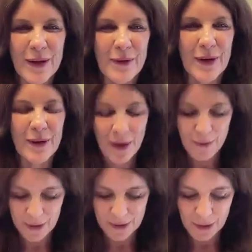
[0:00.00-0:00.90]
you all are
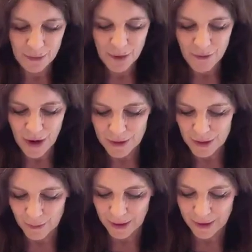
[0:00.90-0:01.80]
able to move on
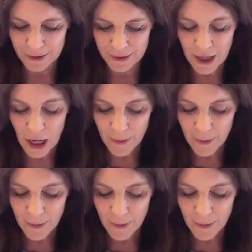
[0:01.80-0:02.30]
so we can talk